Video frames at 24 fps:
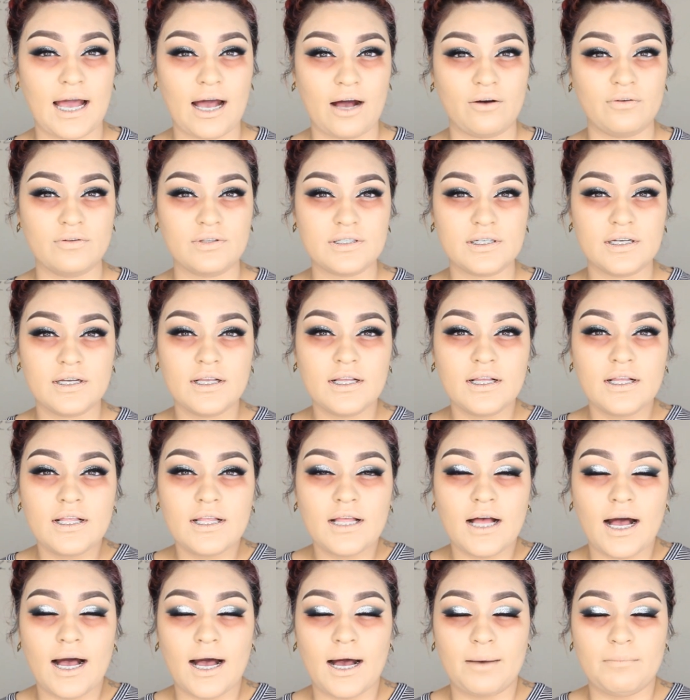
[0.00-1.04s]
out
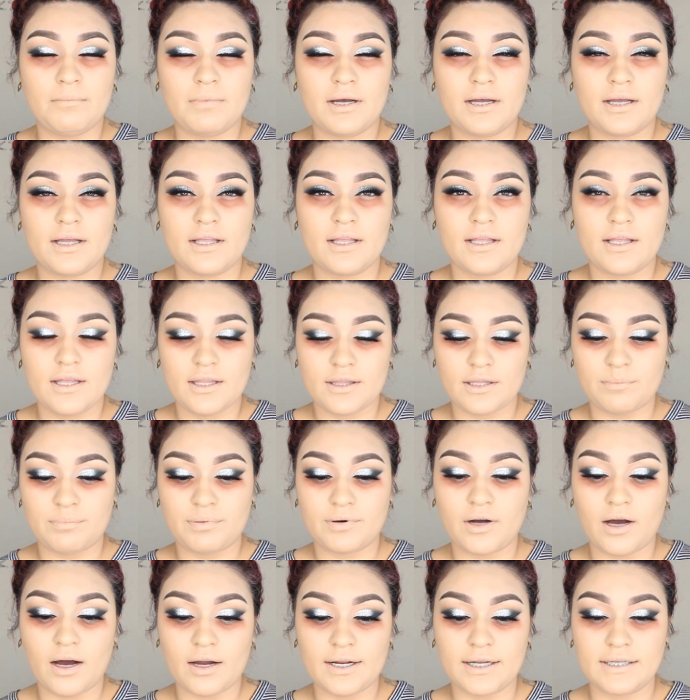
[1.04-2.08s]
the
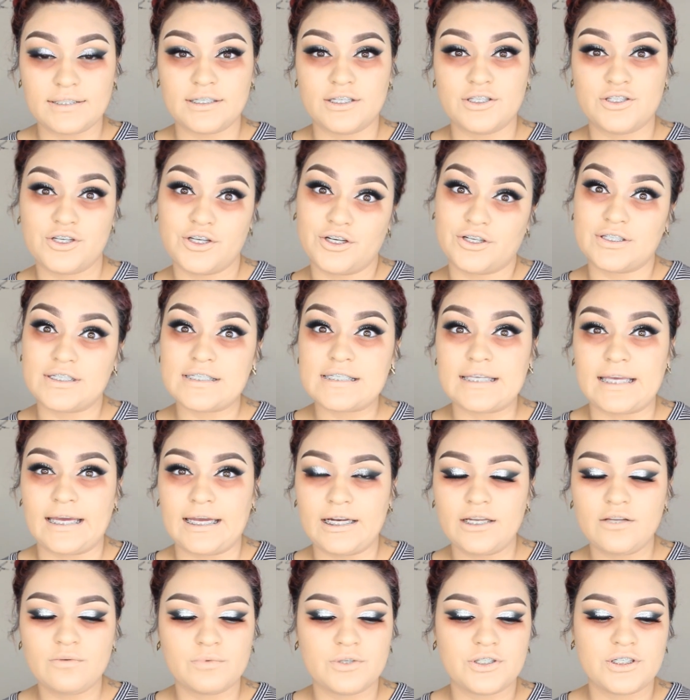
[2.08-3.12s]
product into your
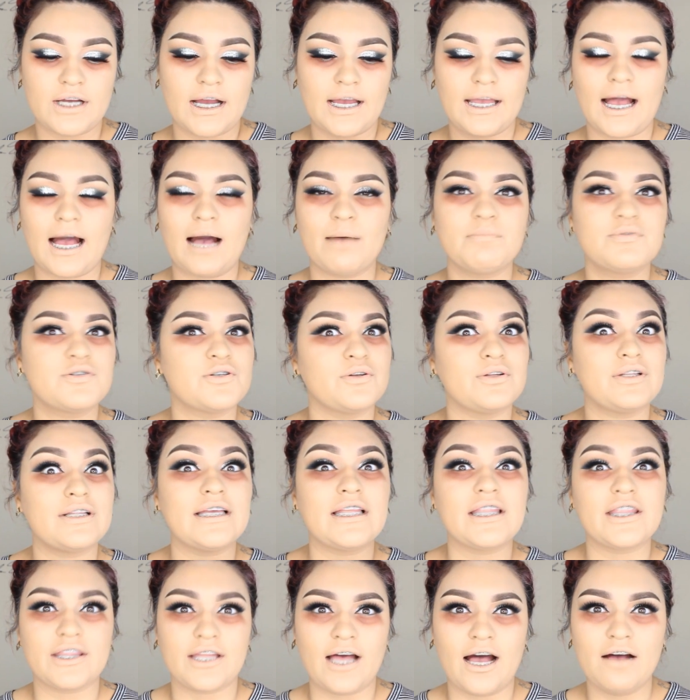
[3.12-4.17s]
skin, which I
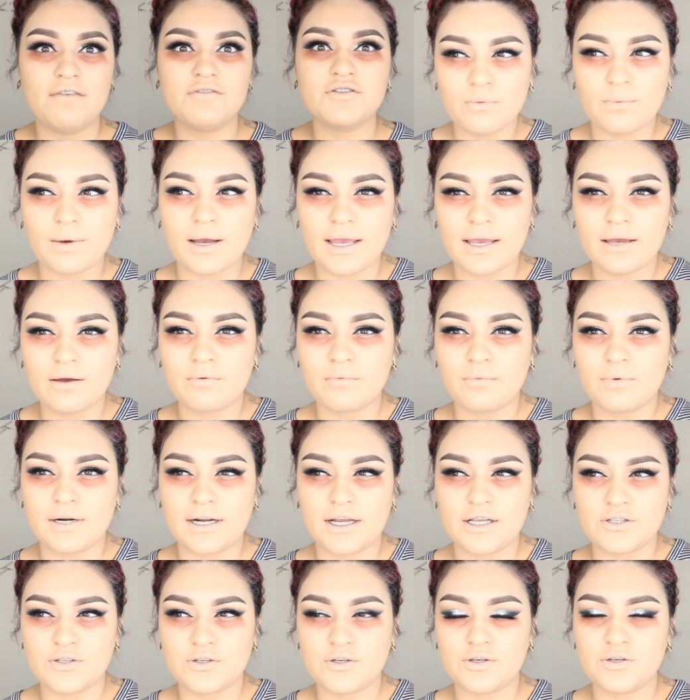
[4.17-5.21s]
absolutely love. The way when
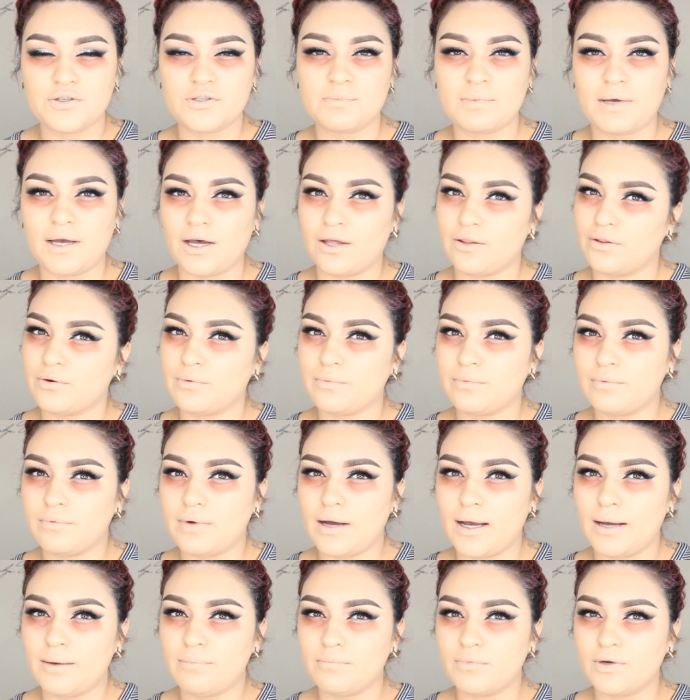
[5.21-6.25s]
I do use my other
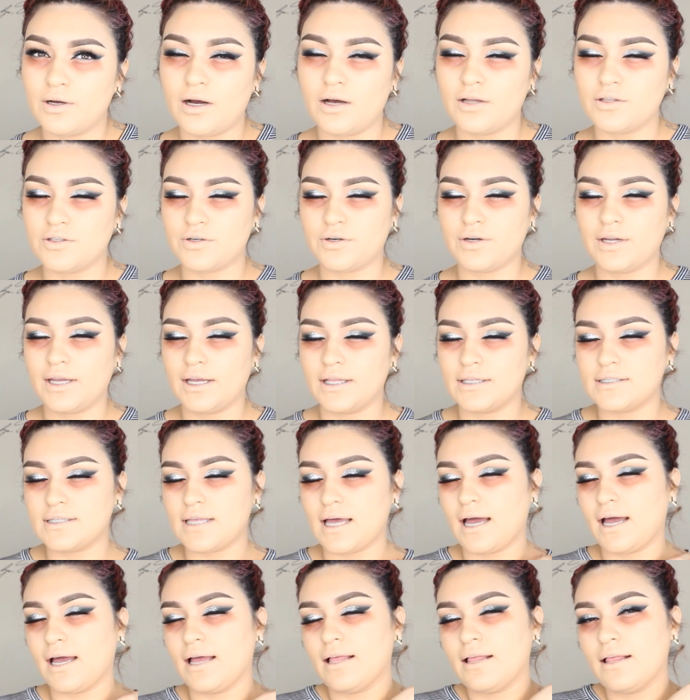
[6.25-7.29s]
contour kits
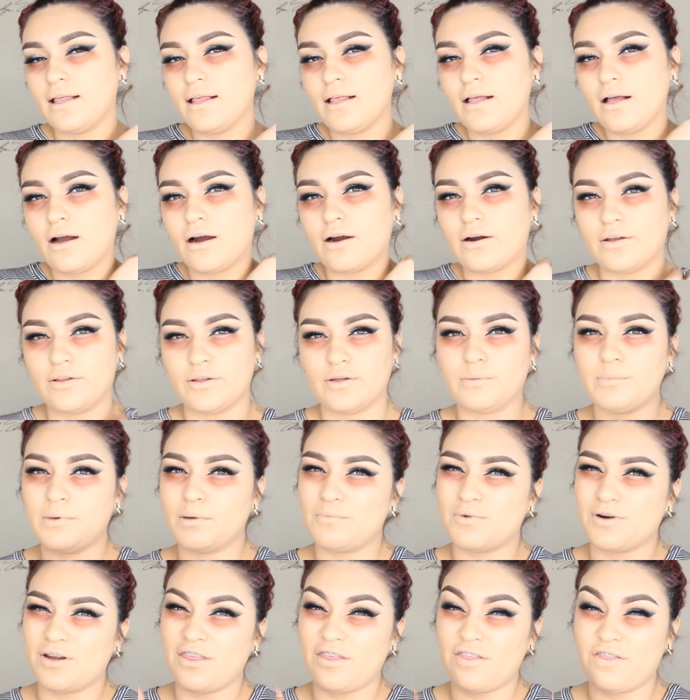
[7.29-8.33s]
that are a little
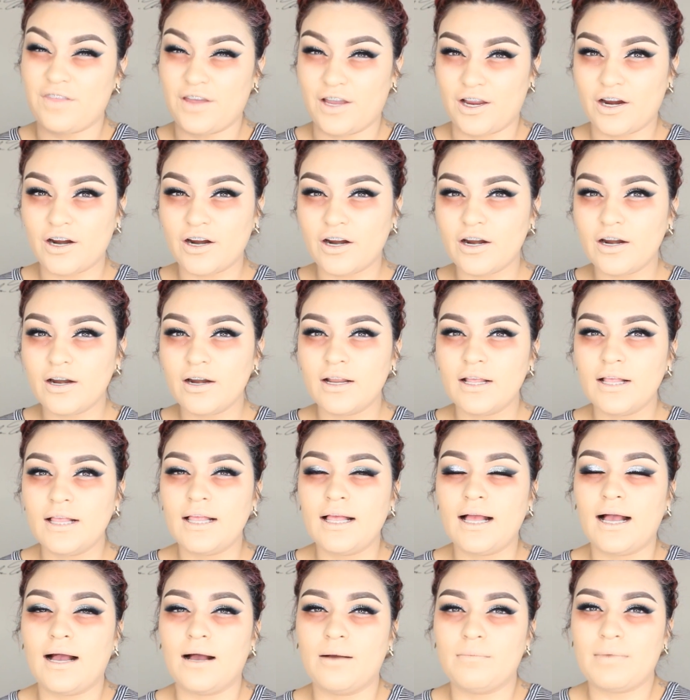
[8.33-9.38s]
bit more thicker,
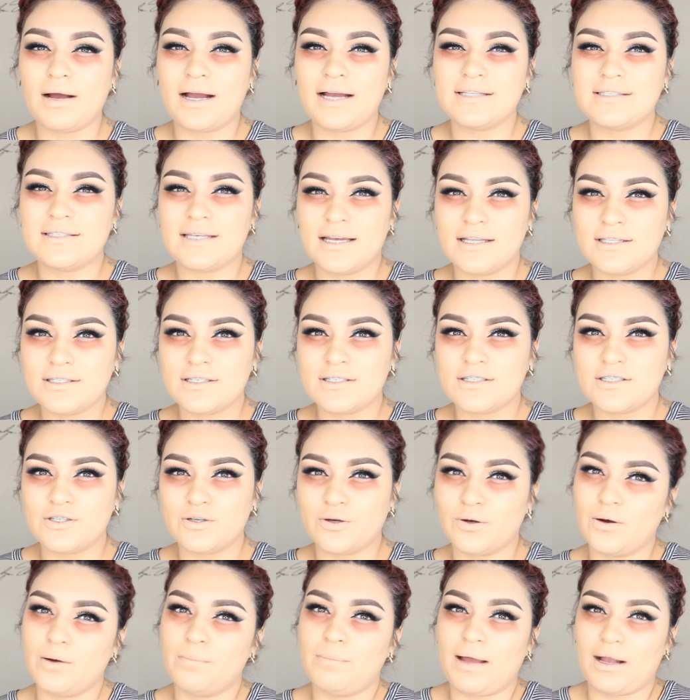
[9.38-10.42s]
I tend to
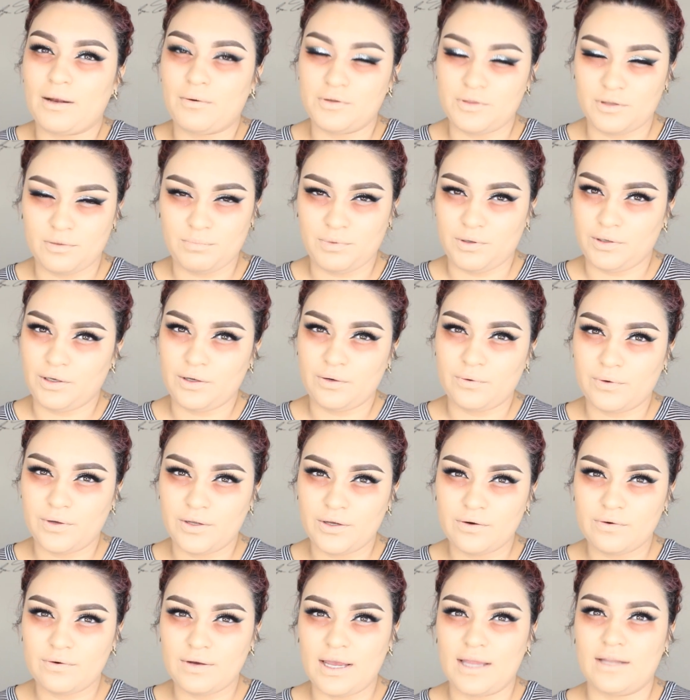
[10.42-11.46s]
still go back with the beauty
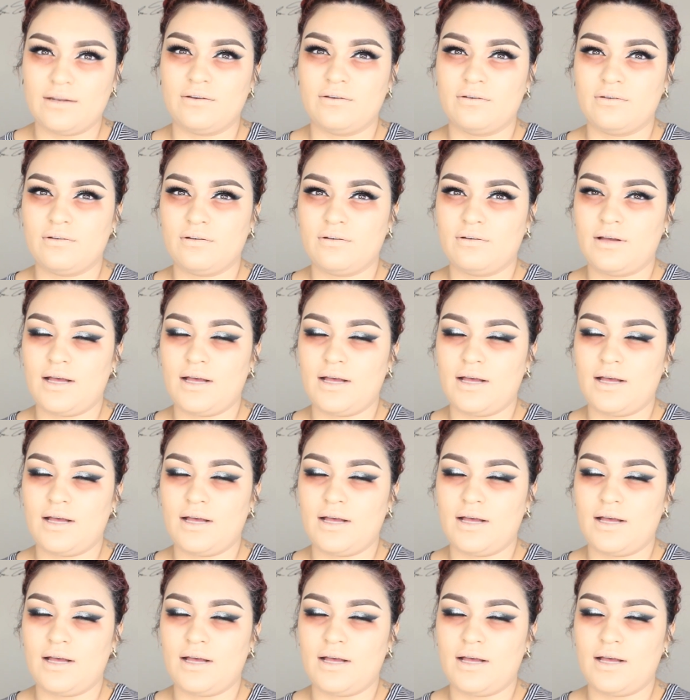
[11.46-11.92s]
oil and